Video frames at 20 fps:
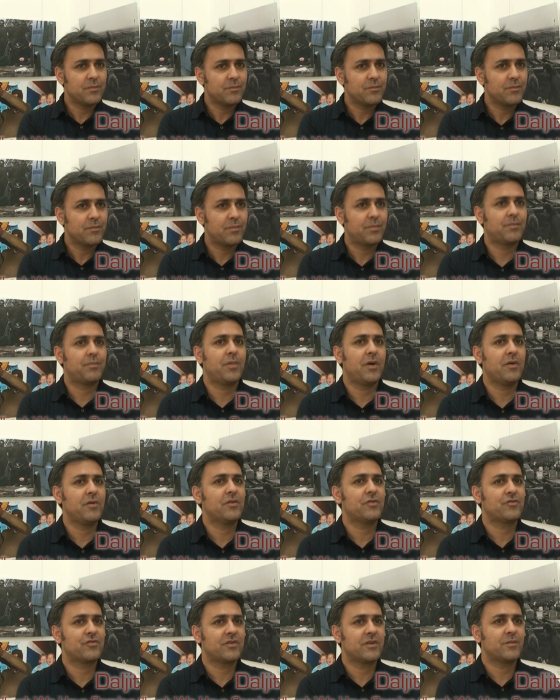um,
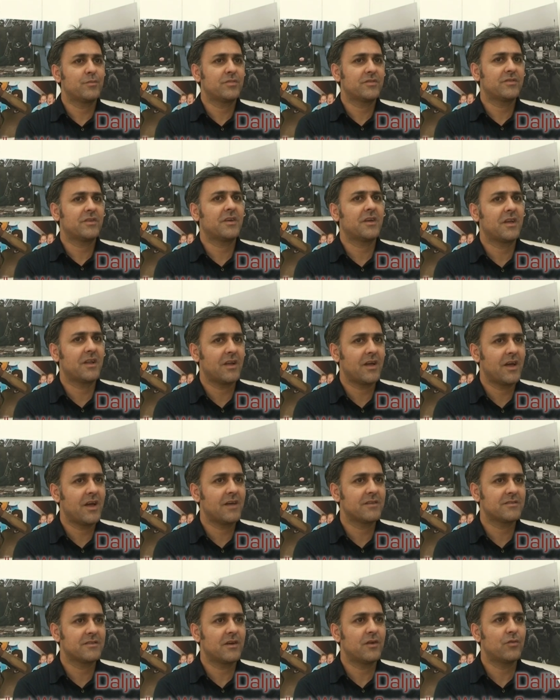poetry in particular
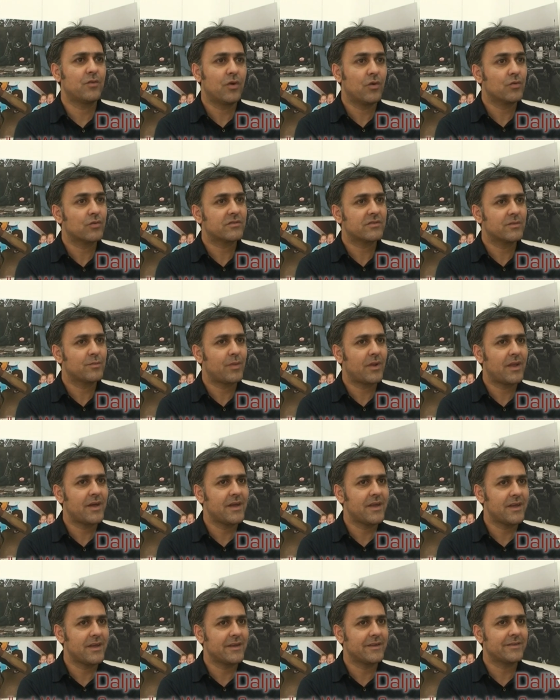has a role to
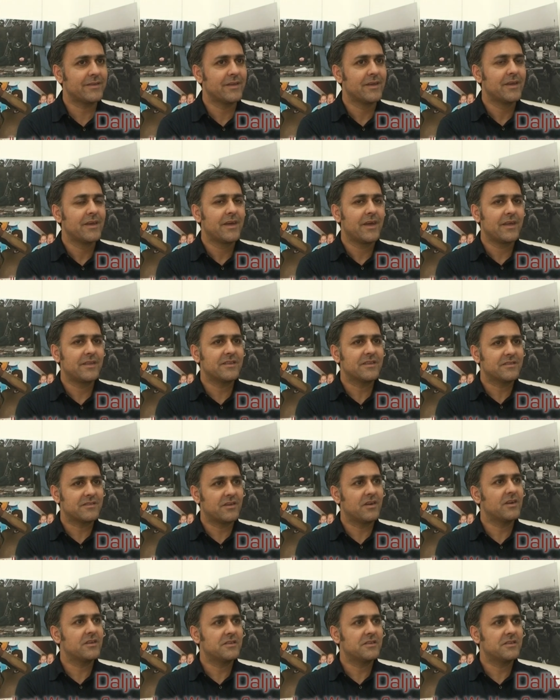play in, in this